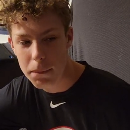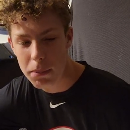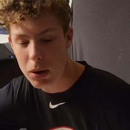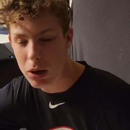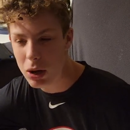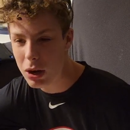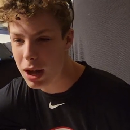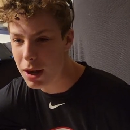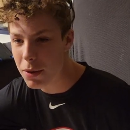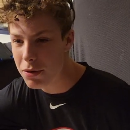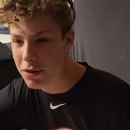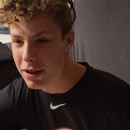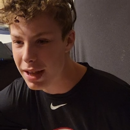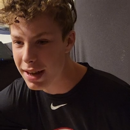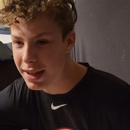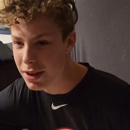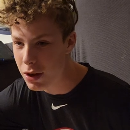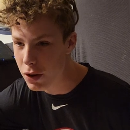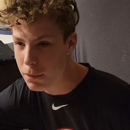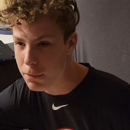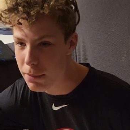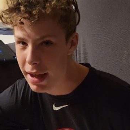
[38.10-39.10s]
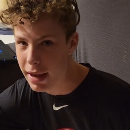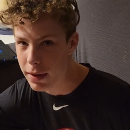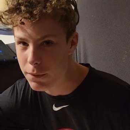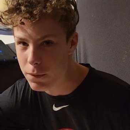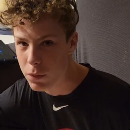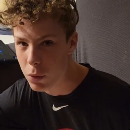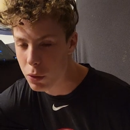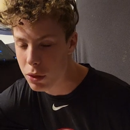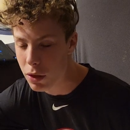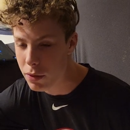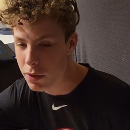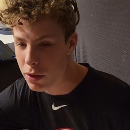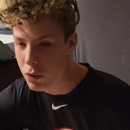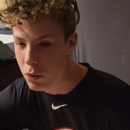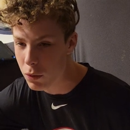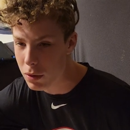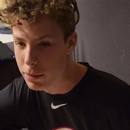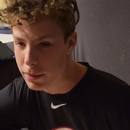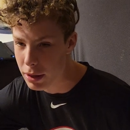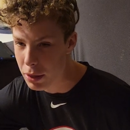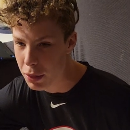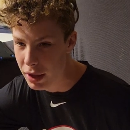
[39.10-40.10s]
But I was kind of going back and forth on
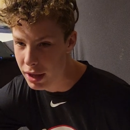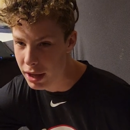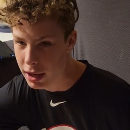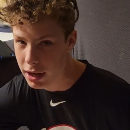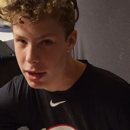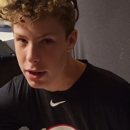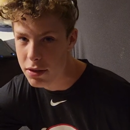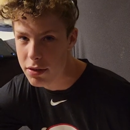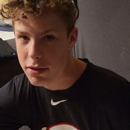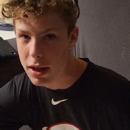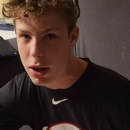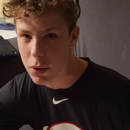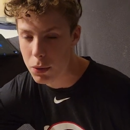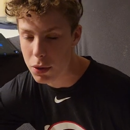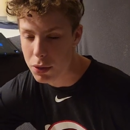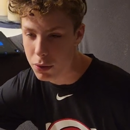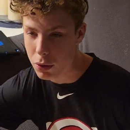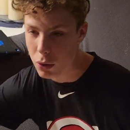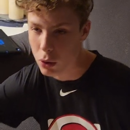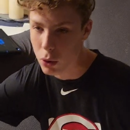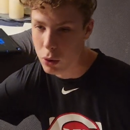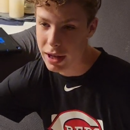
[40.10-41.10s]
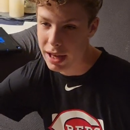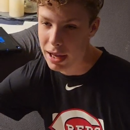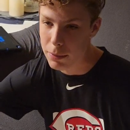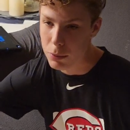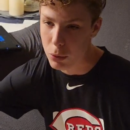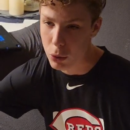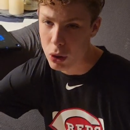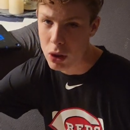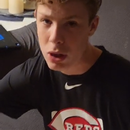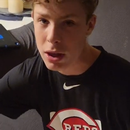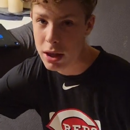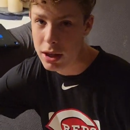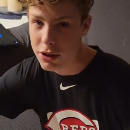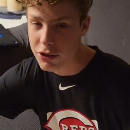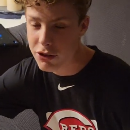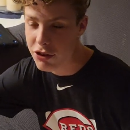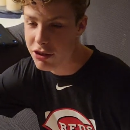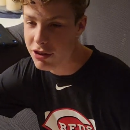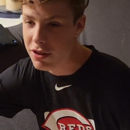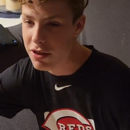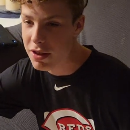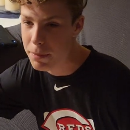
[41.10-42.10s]
this one, but I think I'm gonna settle with Earl Campbell
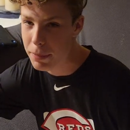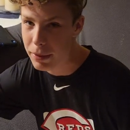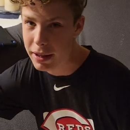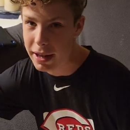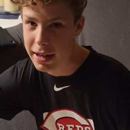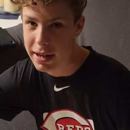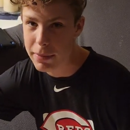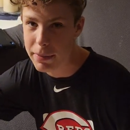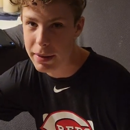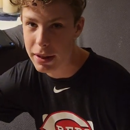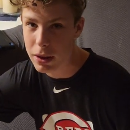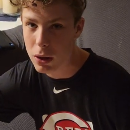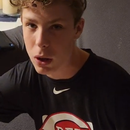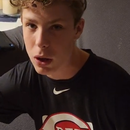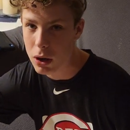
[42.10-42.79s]
just because he played a bit